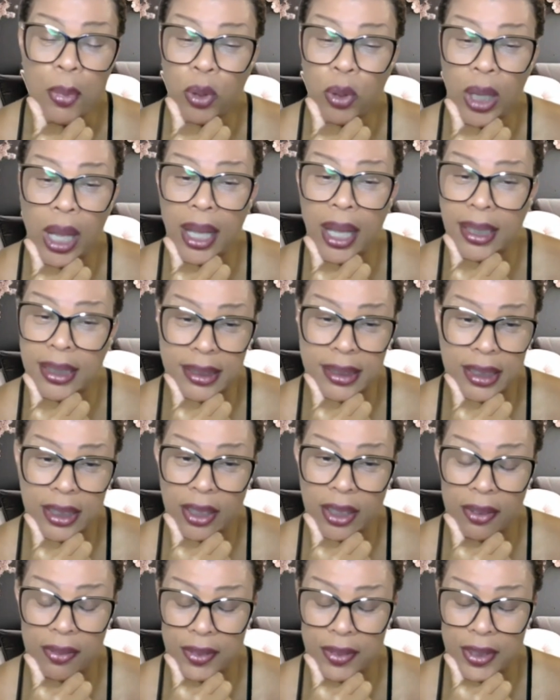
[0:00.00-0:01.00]
Mulan is
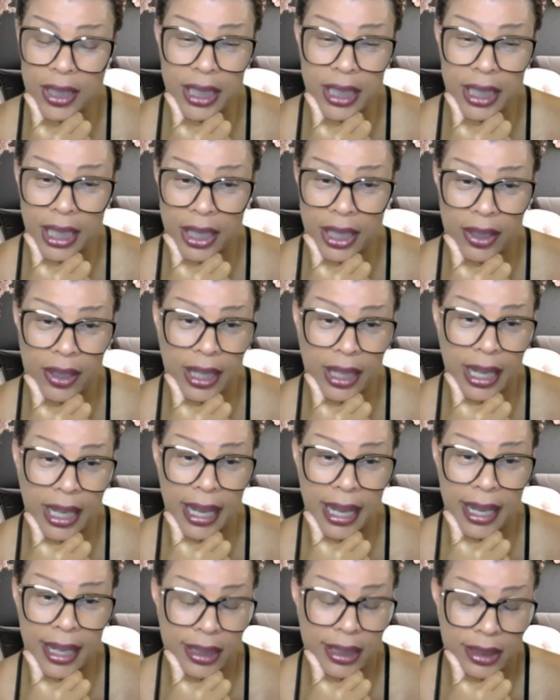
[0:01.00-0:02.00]
in her villain era
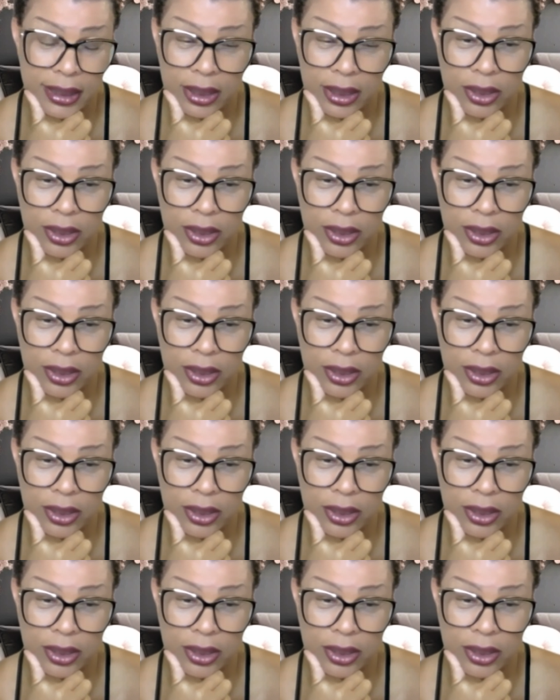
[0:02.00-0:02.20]
hat.